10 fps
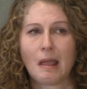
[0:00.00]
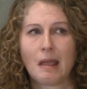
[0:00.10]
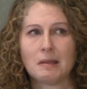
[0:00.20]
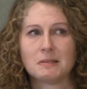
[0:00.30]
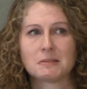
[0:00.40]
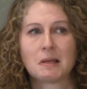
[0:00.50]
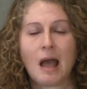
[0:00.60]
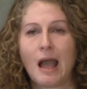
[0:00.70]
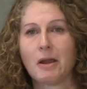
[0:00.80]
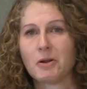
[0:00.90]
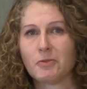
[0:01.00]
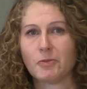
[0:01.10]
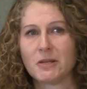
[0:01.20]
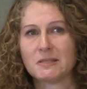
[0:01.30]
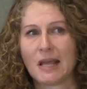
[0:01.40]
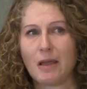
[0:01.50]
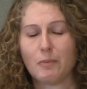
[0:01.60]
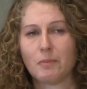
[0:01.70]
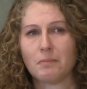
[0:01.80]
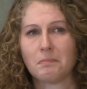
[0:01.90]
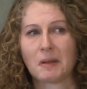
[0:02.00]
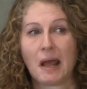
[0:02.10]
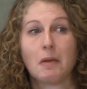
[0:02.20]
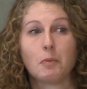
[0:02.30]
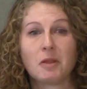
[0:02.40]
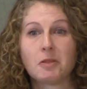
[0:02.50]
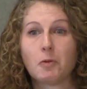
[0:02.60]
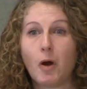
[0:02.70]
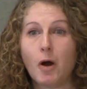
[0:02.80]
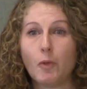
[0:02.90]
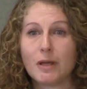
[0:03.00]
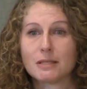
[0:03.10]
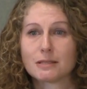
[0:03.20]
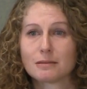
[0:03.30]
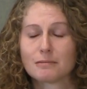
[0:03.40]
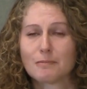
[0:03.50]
And I heard a voice say, "But I am with you always."